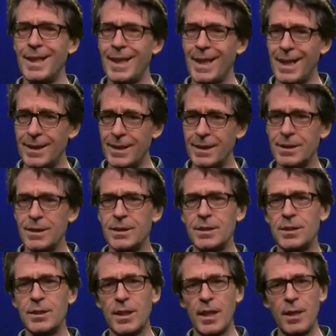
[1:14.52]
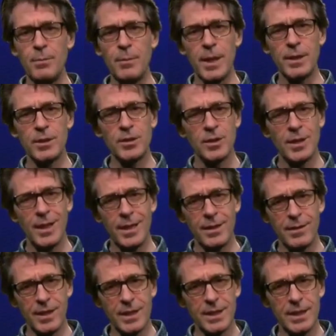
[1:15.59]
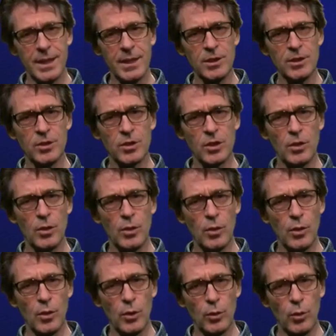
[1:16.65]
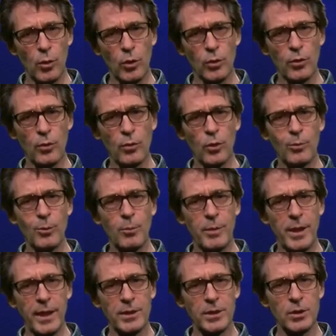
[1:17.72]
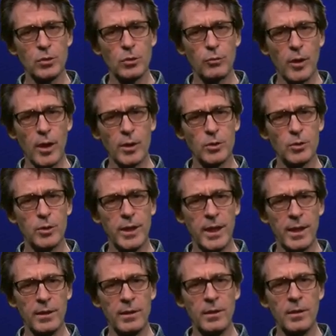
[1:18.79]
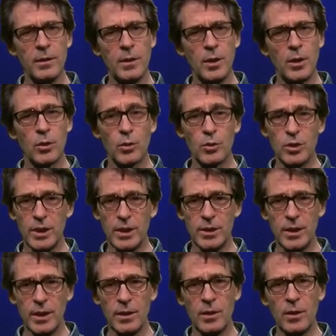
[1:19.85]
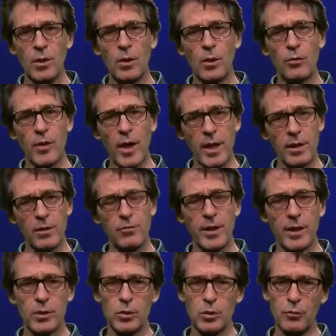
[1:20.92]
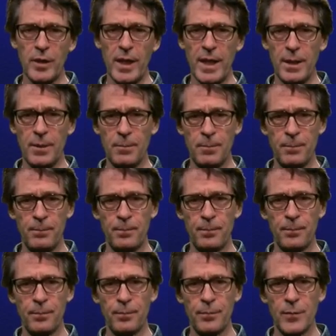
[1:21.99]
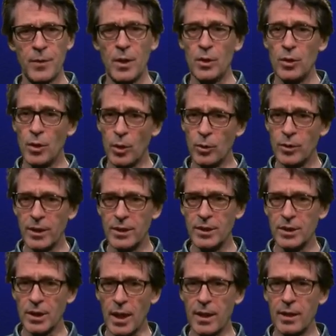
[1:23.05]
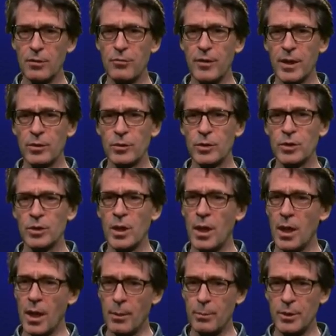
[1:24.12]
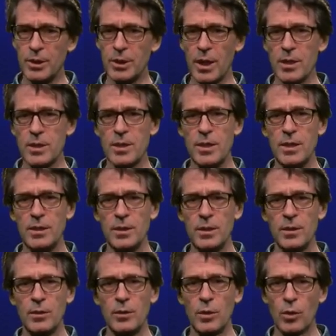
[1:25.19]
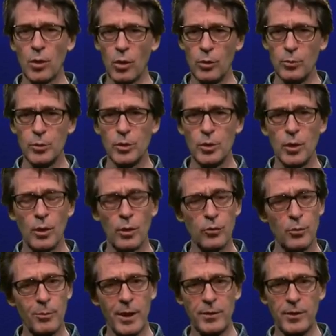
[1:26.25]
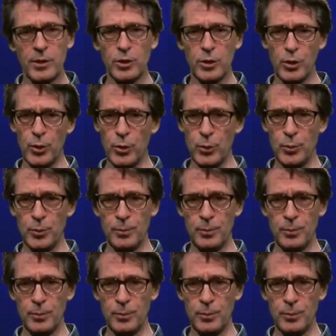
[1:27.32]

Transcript: And this is the same as there exists an orthonormal basis of R to the n consisting of eigenvectors of A. Note that these eigenvectors are precisely the columns of the matrix Q.